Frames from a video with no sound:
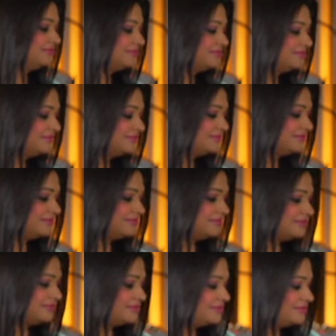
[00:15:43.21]

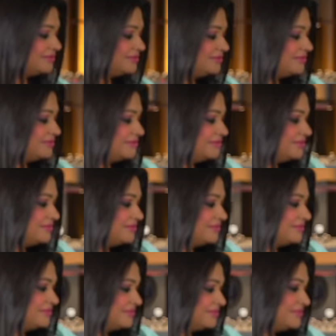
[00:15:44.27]

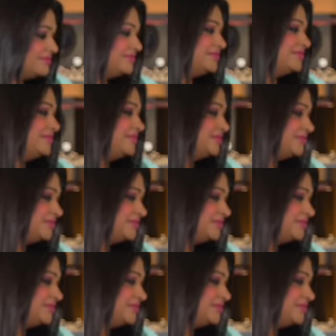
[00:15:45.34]
The person shown says nothing.